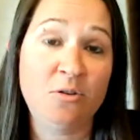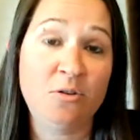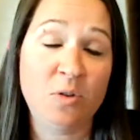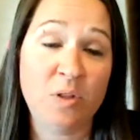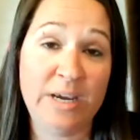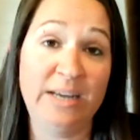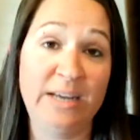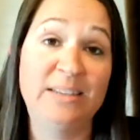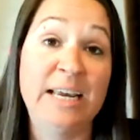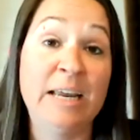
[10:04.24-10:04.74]

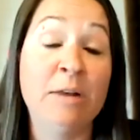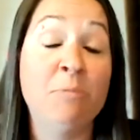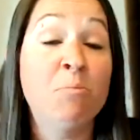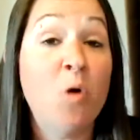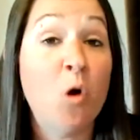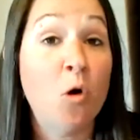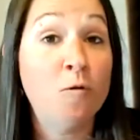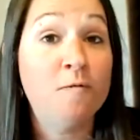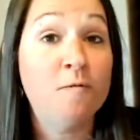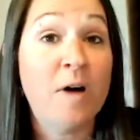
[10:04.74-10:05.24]
LinkedIn
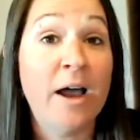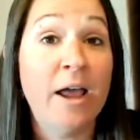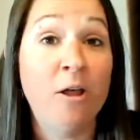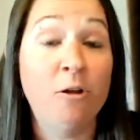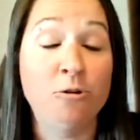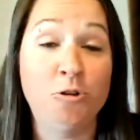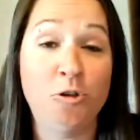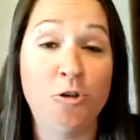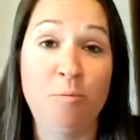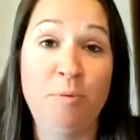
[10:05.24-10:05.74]

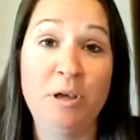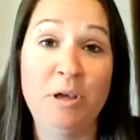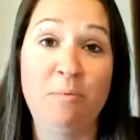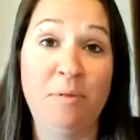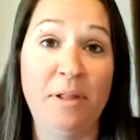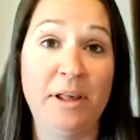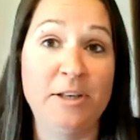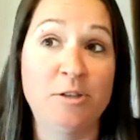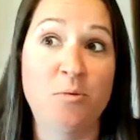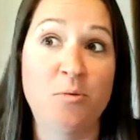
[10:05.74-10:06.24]
profile should be a
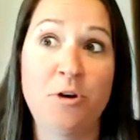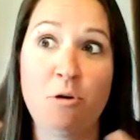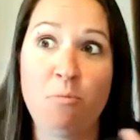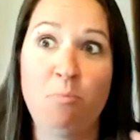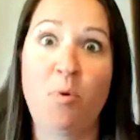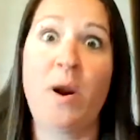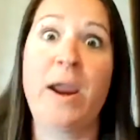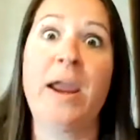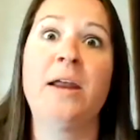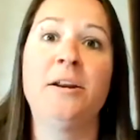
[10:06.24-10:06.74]
place where your
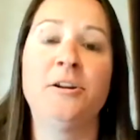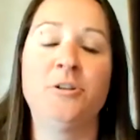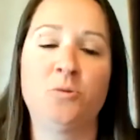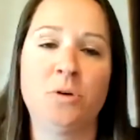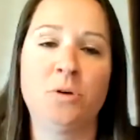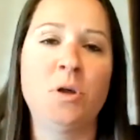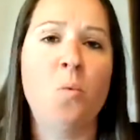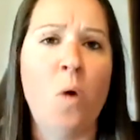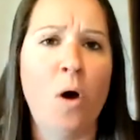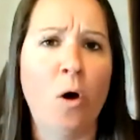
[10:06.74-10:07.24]
brand is
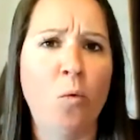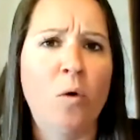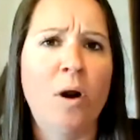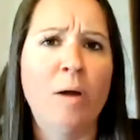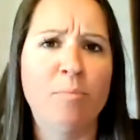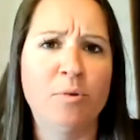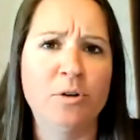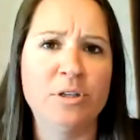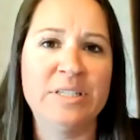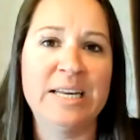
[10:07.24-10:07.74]
really well
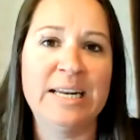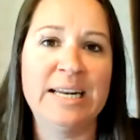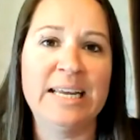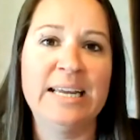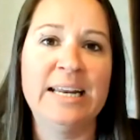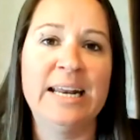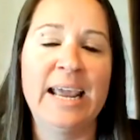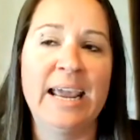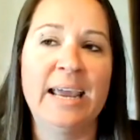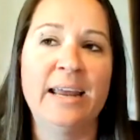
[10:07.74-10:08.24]

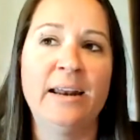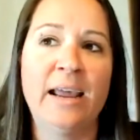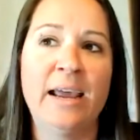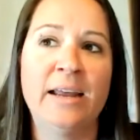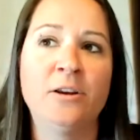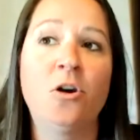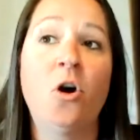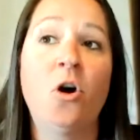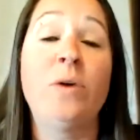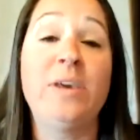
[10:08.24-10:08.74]
represented
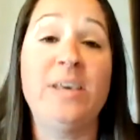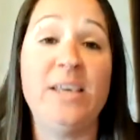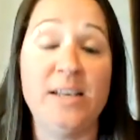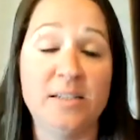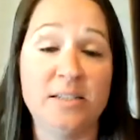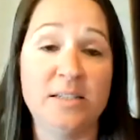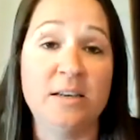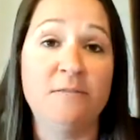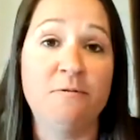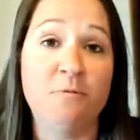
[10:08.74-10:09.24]
and
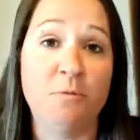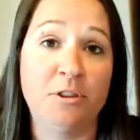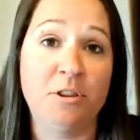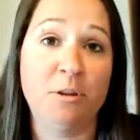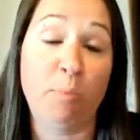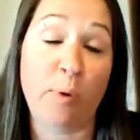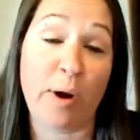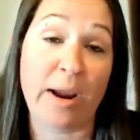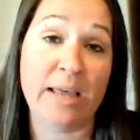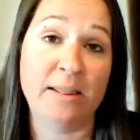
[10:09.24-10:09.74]
cohesive with
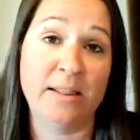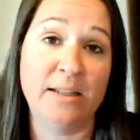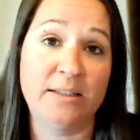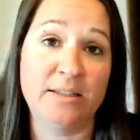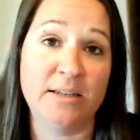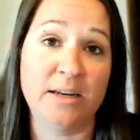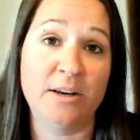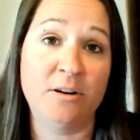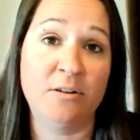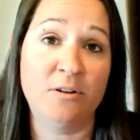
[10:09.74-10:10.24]
the brand
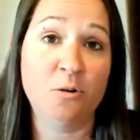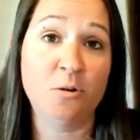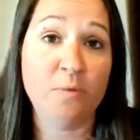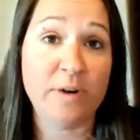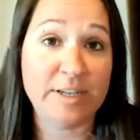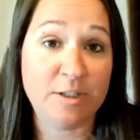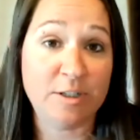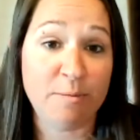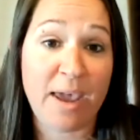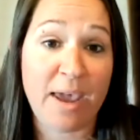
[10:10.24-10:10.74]
that's in your
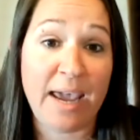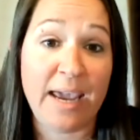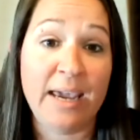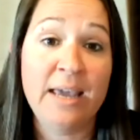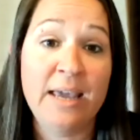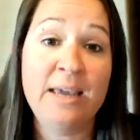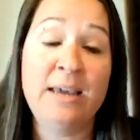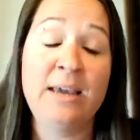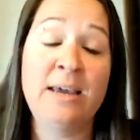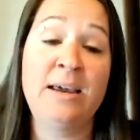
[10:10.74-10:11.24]
resume.
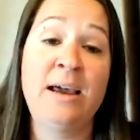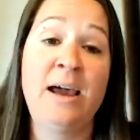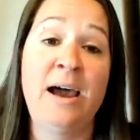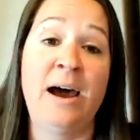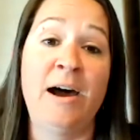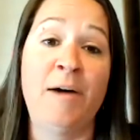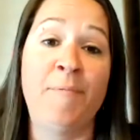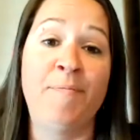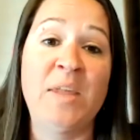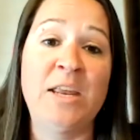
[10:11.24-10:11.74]

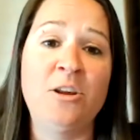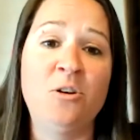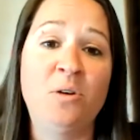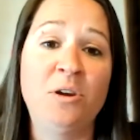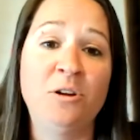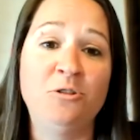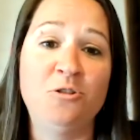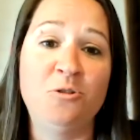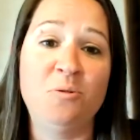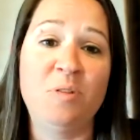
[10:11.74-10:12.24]
And you
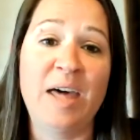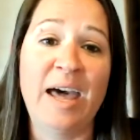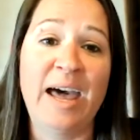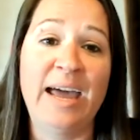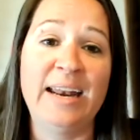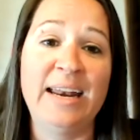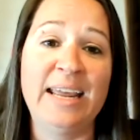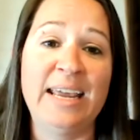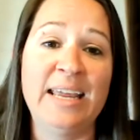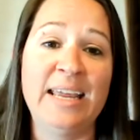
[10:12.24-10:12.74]
can do
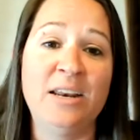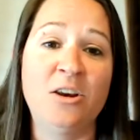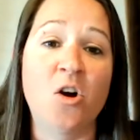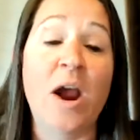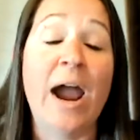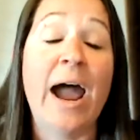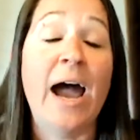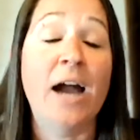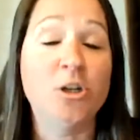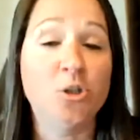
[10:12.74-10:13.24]
that in
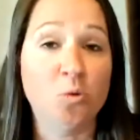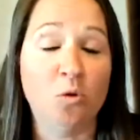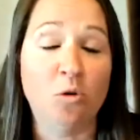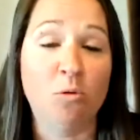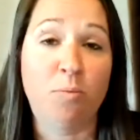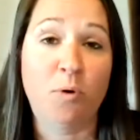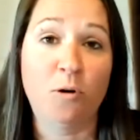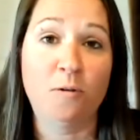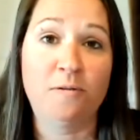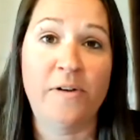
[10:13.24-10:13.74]
your actual
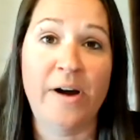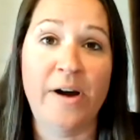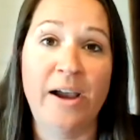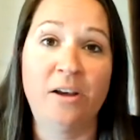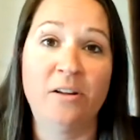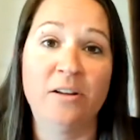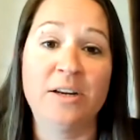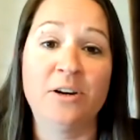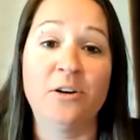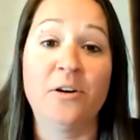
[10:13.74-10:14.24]

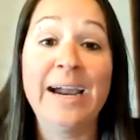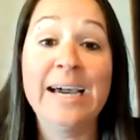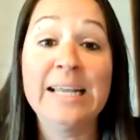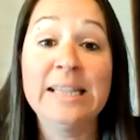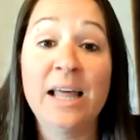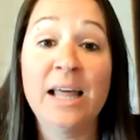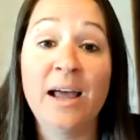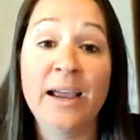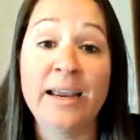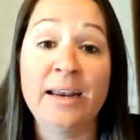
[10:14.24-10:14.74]
profile, in your
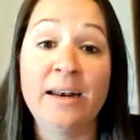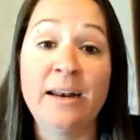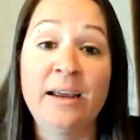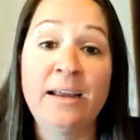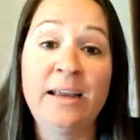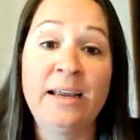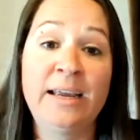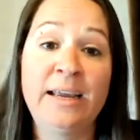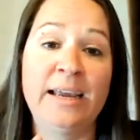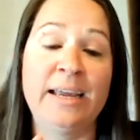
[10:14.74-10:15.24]
headline,
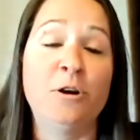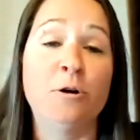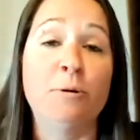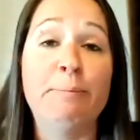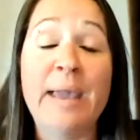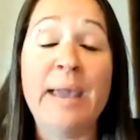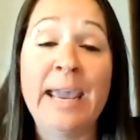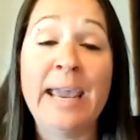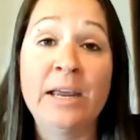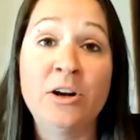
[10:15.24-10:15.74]
in your
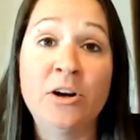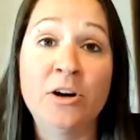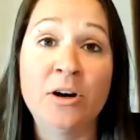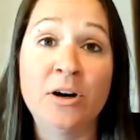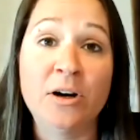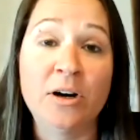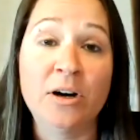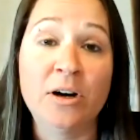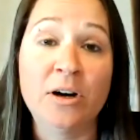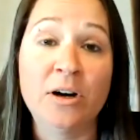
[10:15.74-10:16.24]

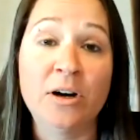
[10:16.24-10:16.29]
banner,